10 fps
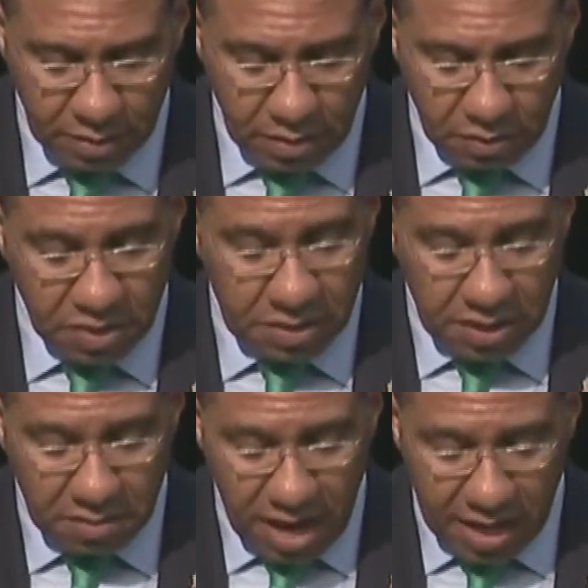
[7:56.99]
With this in
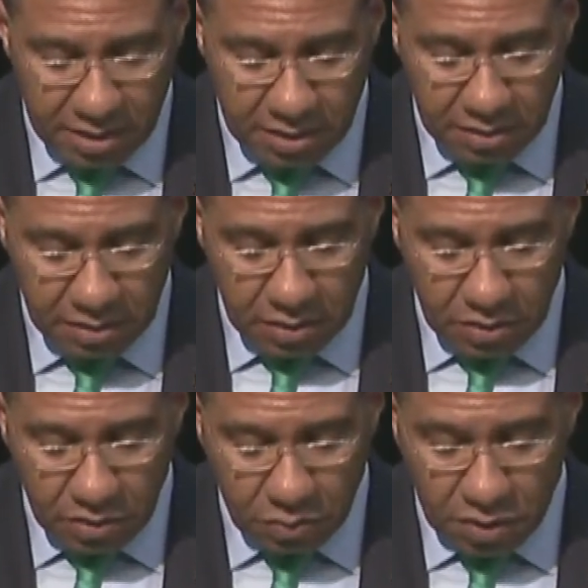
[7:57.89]
mind,
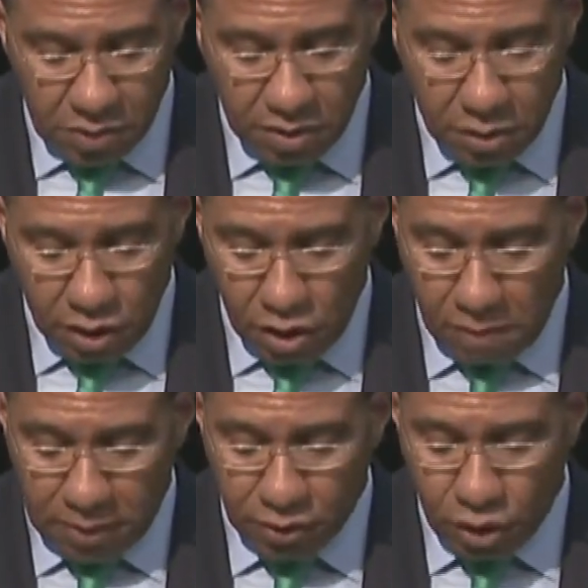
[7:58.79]
we will call
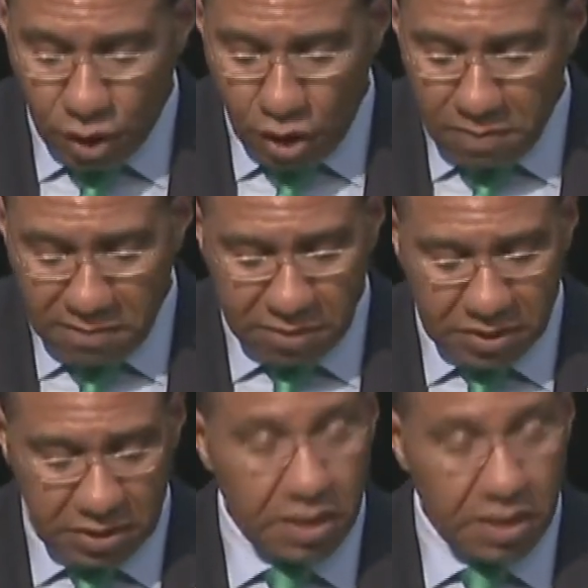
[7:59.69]
upon all member states